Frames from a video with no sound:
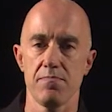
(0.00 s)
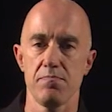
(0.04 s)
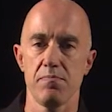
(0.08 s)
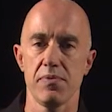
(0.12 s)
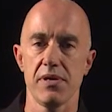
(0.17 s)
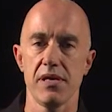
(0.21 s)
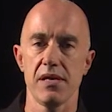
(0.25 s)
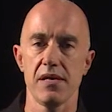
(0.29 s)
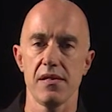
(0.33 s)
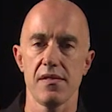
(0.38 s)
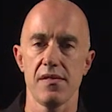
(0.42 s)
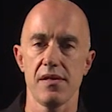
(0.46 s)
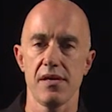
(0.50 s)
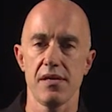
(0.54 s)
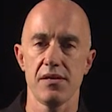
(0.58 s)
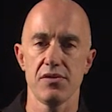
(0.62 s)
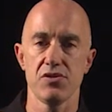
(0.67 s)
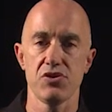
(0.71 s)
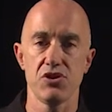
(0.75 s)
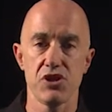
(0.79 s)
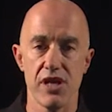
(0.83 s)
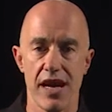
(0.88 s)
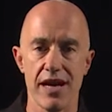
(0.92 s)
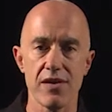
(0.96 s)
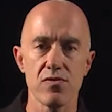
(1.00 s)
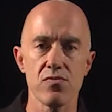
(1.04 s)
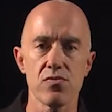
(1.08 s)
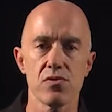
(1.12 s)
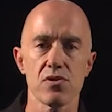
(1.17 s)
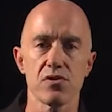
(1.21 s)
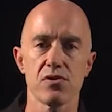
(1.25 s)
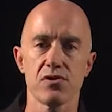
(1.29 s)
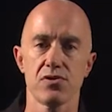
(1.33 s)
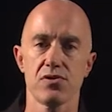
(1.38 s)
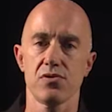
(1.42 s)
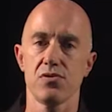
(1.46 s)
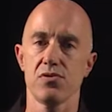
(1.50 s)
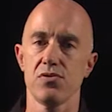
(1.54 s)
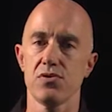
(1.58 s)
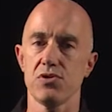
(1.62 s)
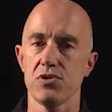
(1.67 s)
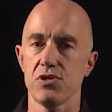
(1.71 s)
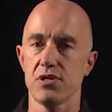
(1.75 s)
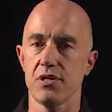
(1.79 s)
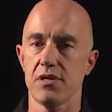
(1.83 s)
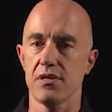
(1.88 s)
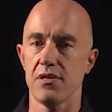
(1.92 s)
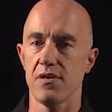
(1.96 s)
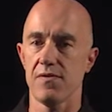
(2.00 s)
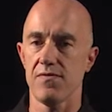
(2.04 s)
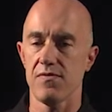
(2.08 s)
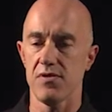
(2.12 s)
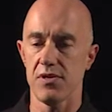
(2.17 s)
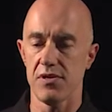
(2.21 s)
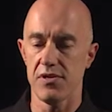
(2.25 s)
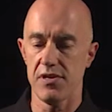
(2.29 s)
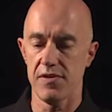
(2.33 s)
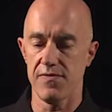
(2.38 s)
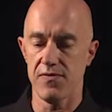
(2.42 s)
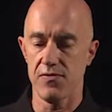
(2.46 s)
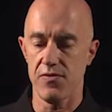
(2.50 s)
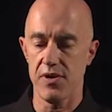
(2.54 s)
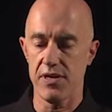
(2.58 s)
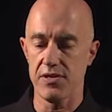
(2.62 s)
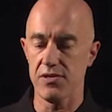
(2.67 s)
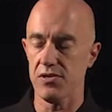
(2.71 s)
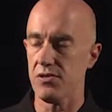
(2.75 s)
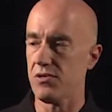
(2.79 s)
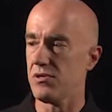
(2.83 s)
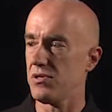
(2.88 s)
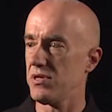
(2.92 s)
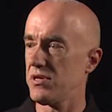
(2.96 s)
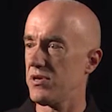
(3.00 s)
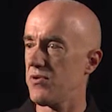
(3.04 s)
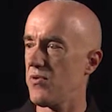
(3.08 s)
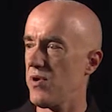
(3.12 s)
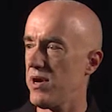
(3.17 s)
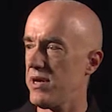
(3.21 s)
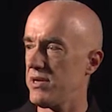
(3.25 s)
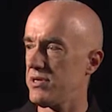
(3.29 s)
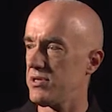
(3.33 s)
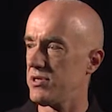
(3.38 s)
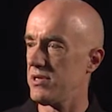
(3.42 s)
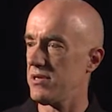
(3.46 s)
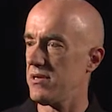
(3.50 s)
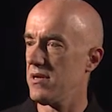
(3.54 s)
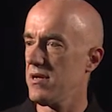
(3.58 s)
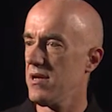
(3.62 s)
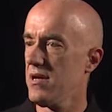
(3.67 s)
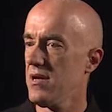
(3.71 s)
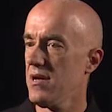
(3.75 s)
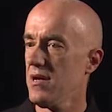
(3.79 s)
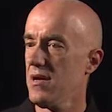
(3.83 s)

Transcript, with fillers: be the general solution of the differential equation.